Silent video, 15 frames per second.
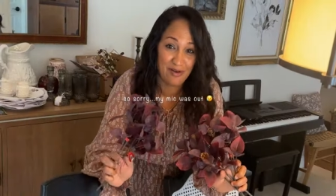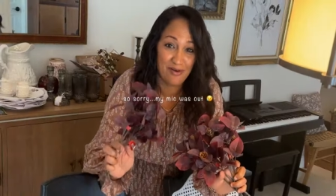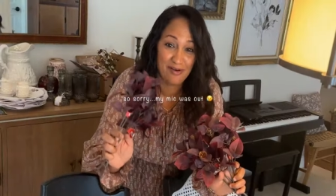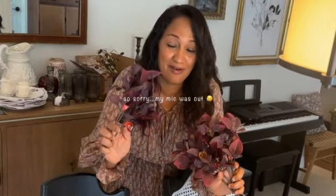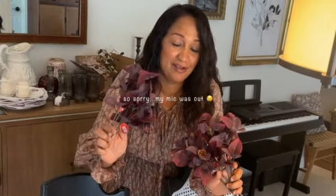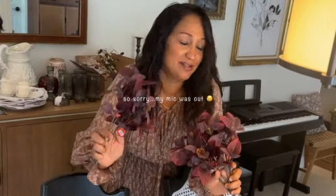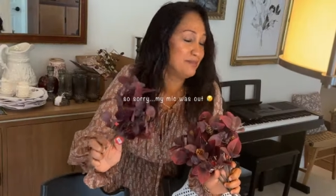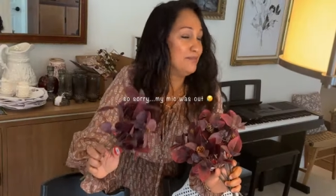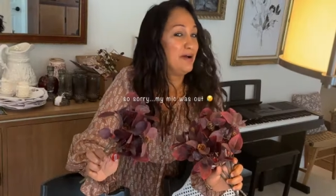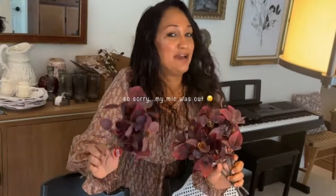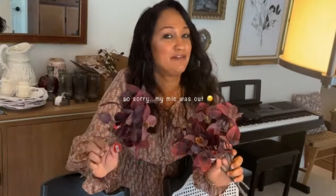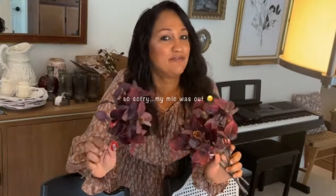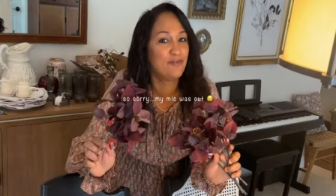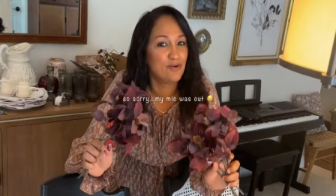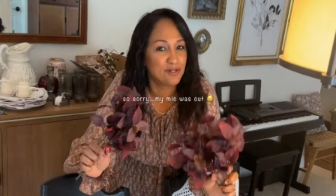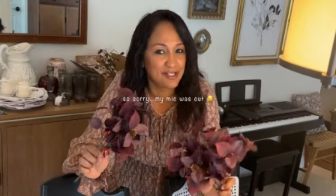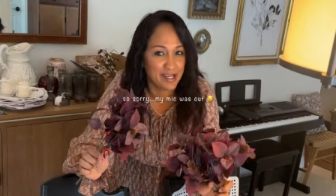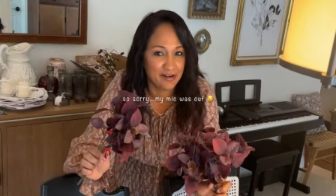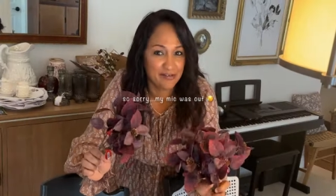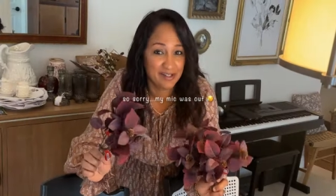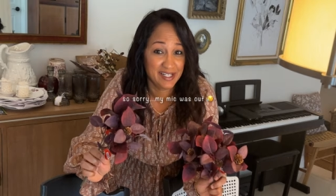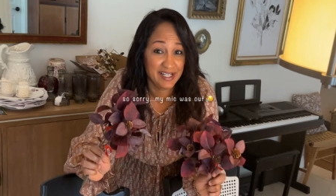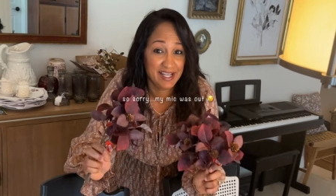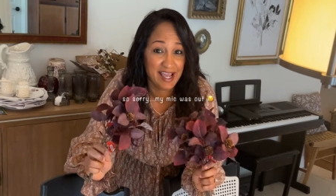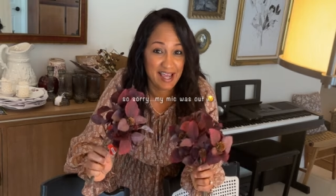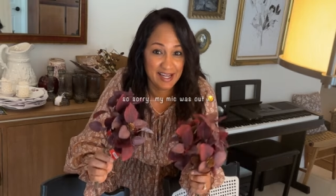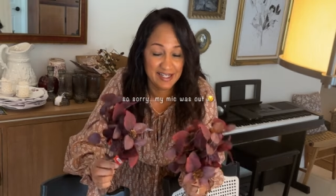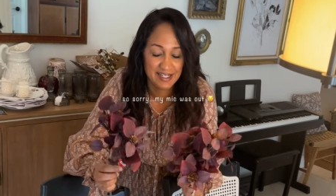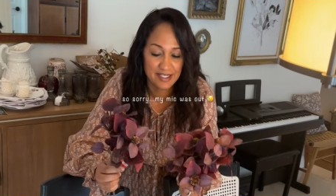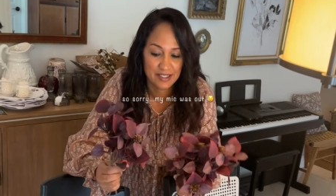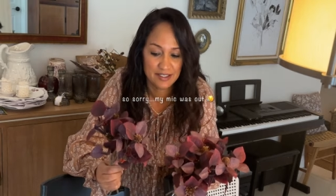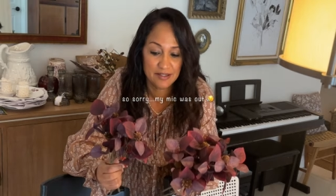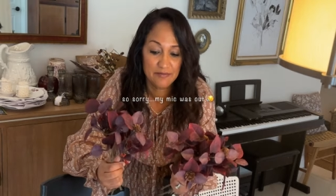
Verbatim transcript: on my fall decorating ideas